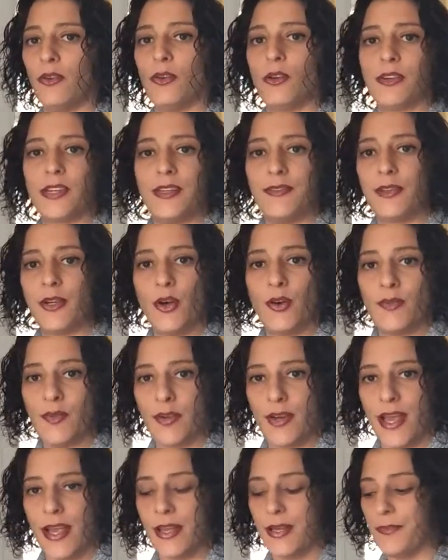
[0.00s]
or even
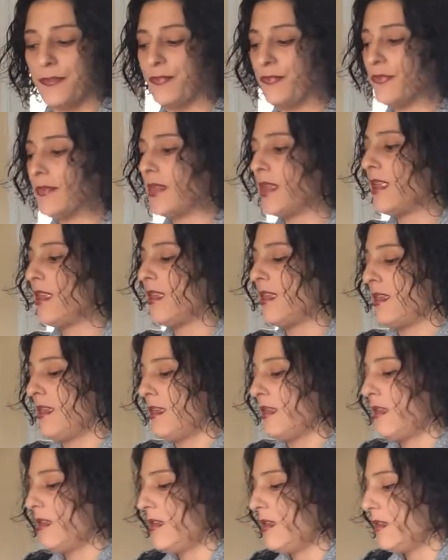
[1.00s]
overnight.
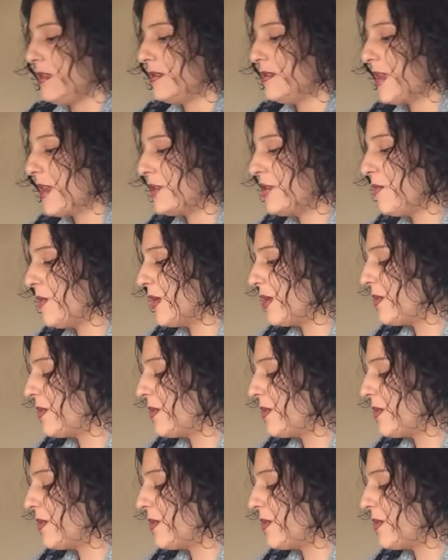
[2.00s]
Then you